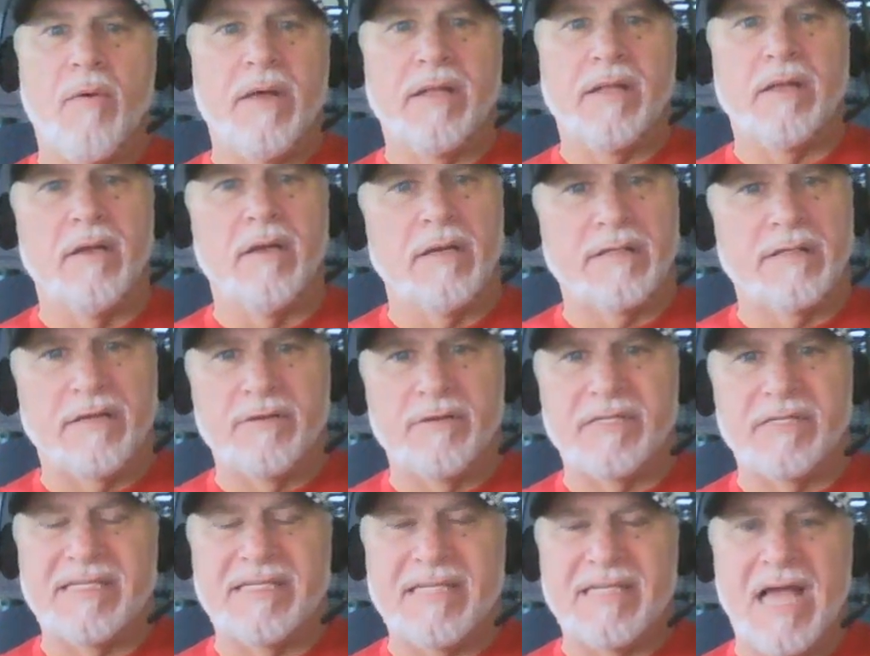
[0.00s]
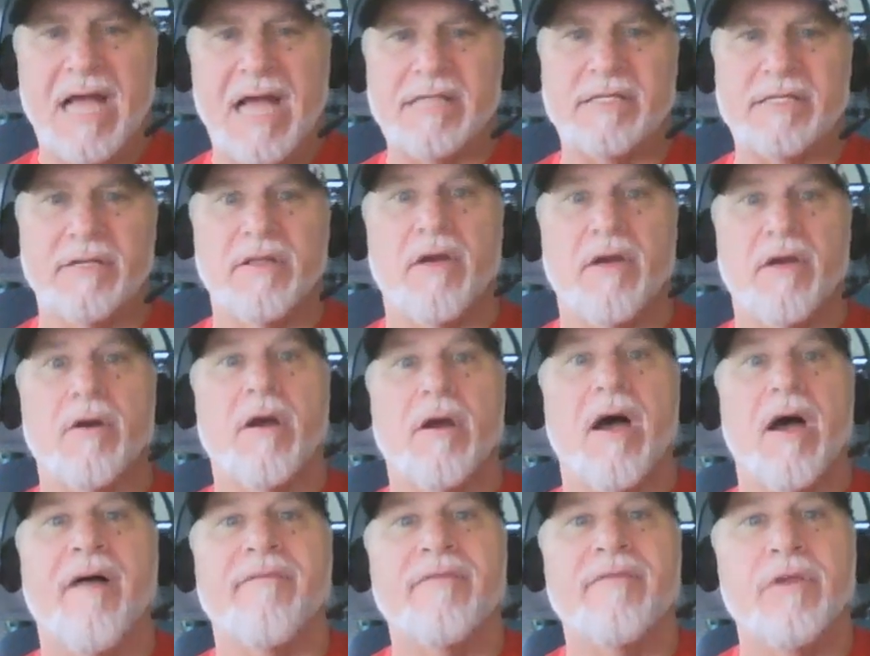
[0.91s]
went and looked. There's a statue there
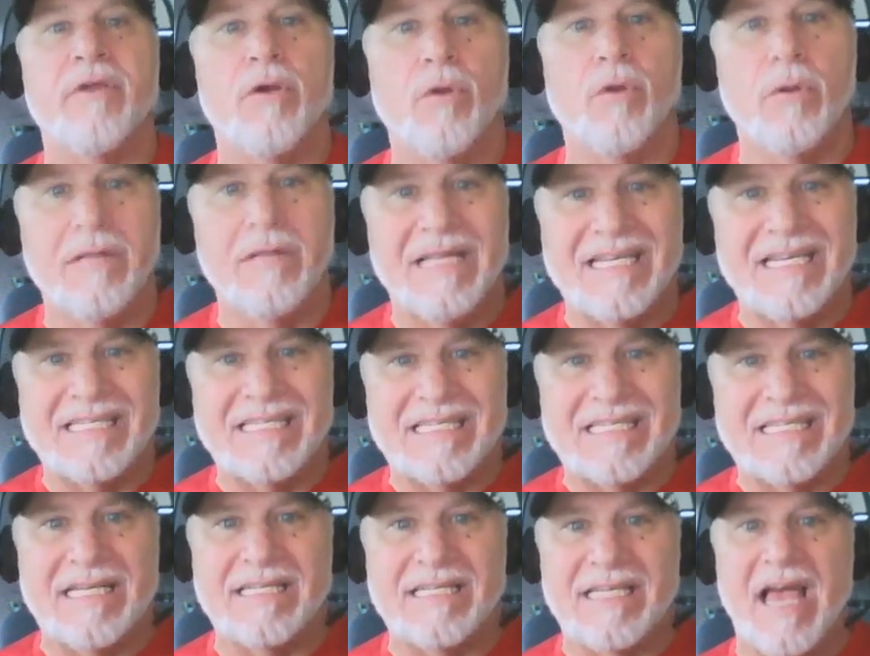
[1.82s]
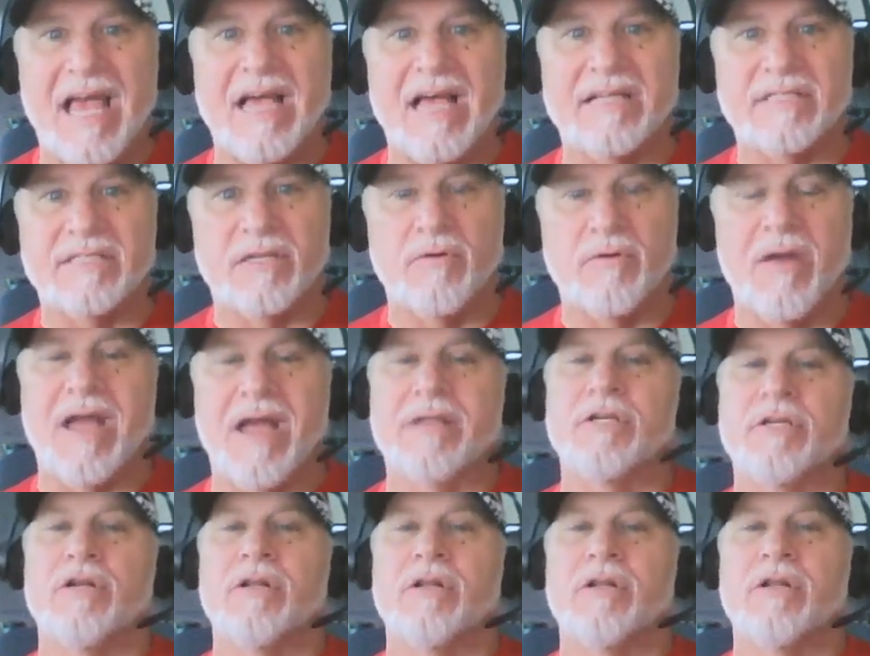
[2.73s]
of Ulysses S.
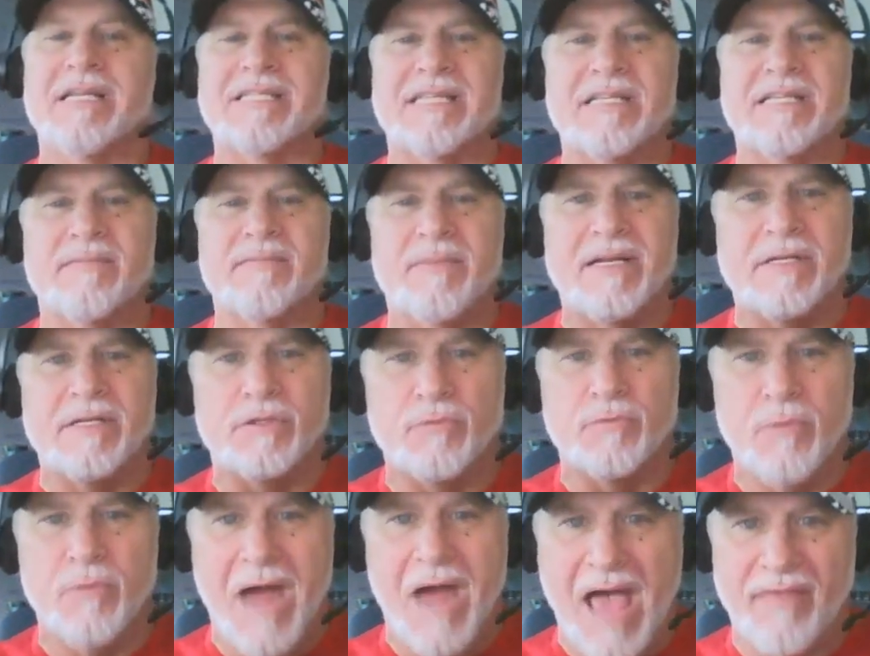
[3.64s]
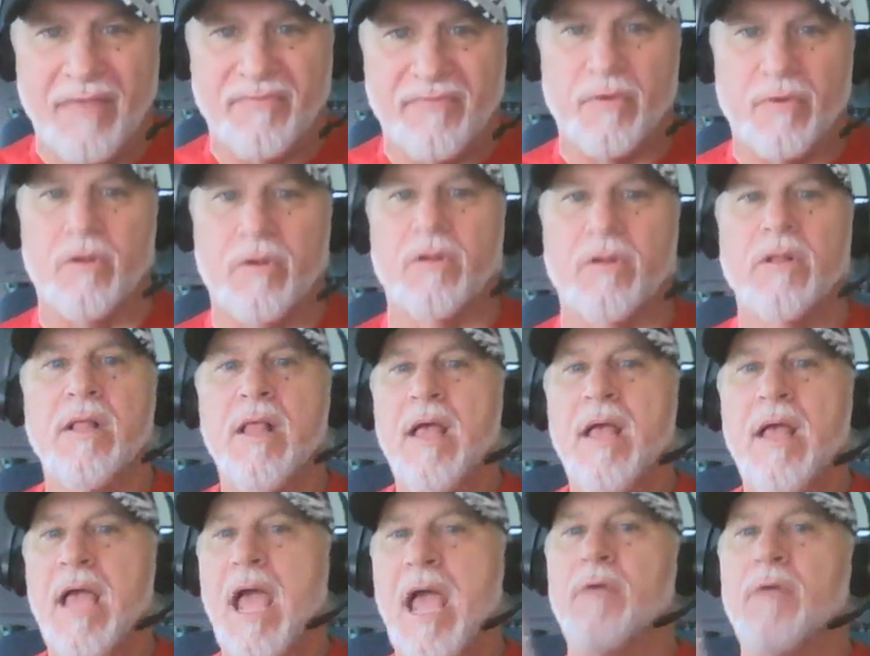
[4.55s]
Grant. Ulysses means wrathful.
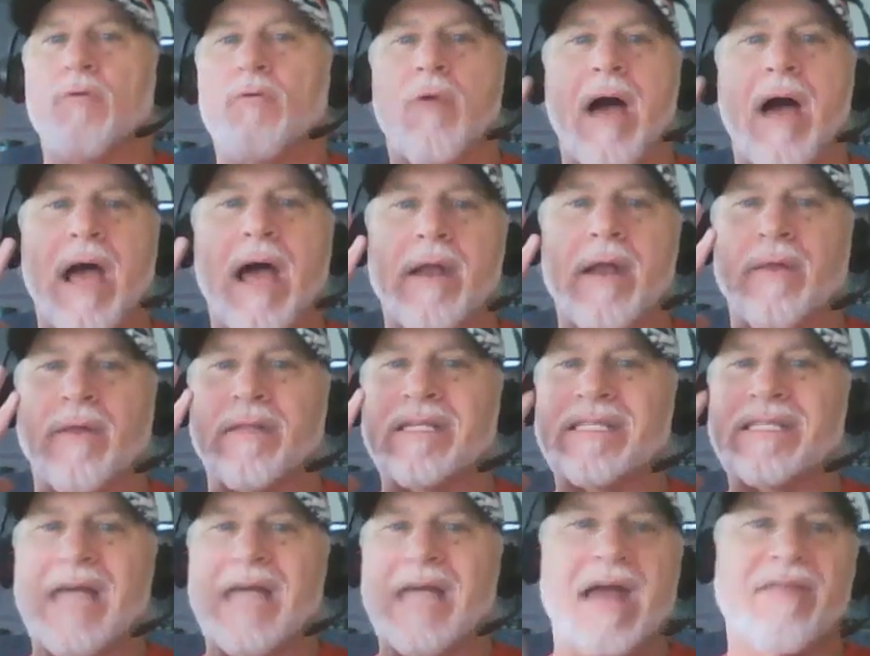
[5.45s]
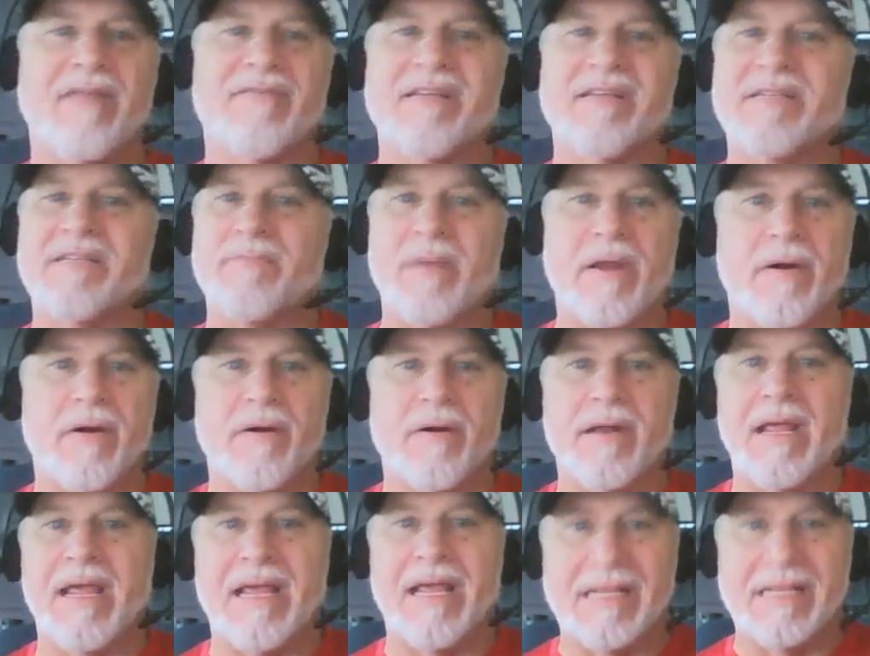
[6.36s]
And right on the side of his
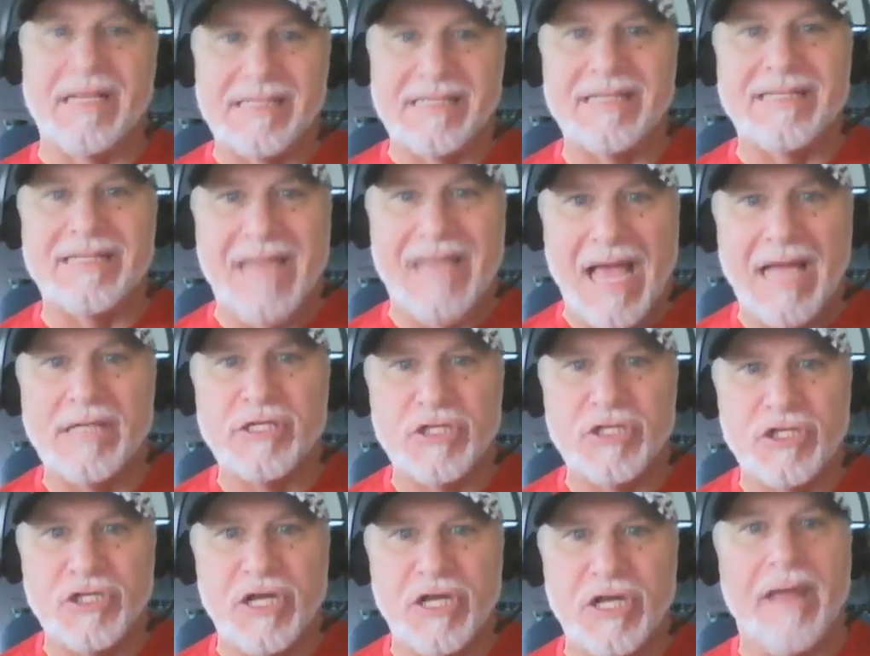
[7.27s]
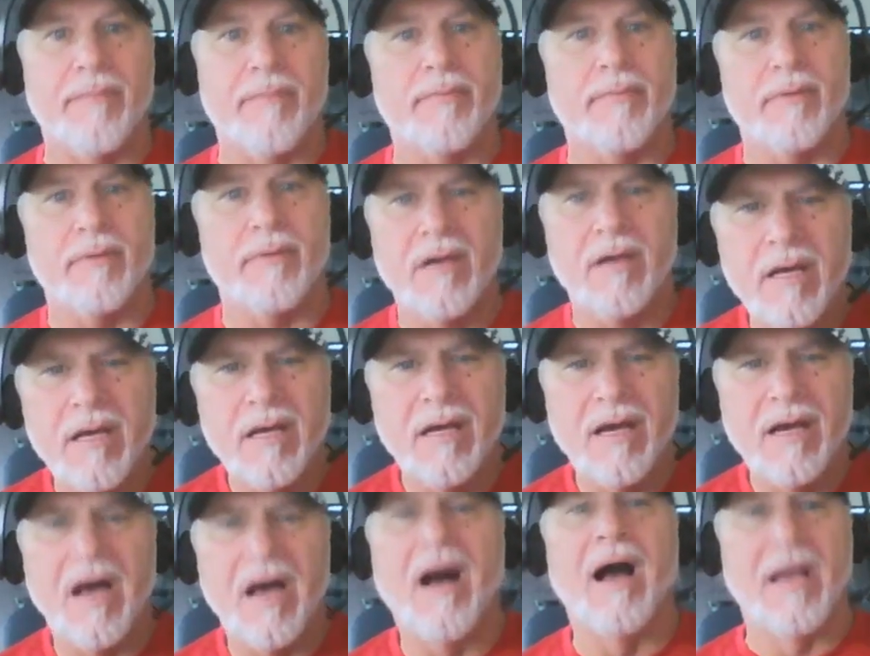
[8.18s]
beard is a dead sheep.
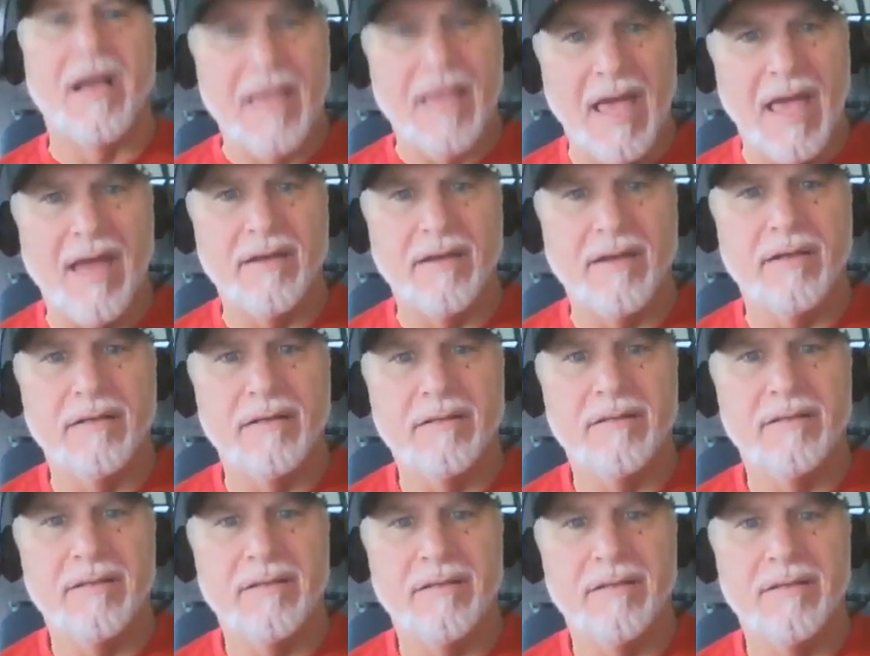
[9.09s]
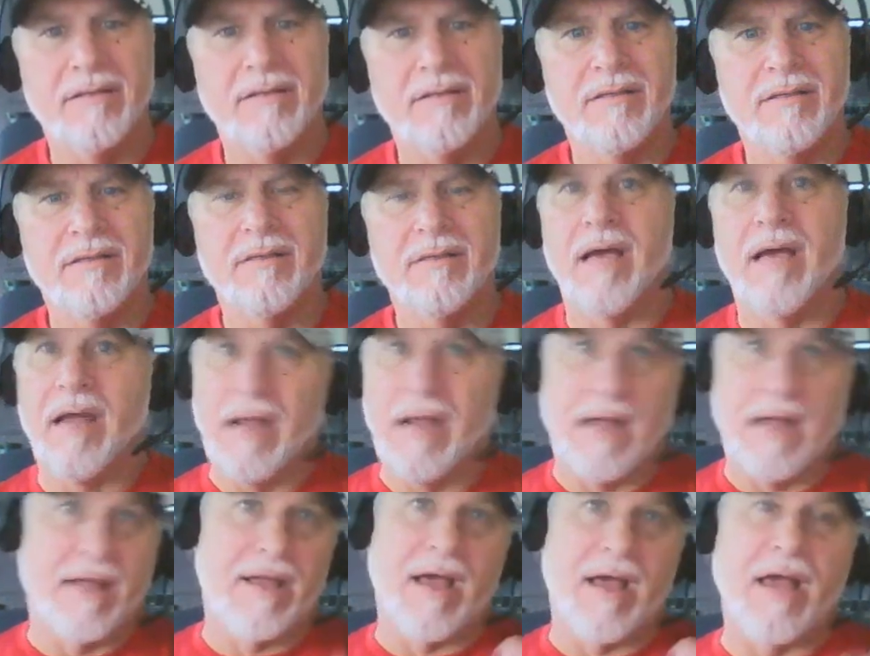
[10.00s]
Again. And
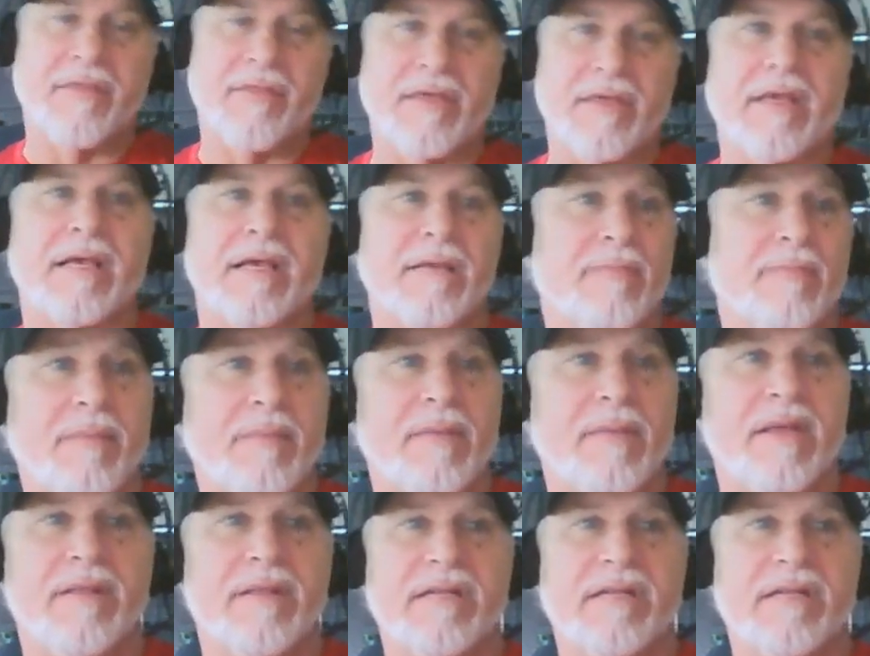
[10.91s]
I think it may be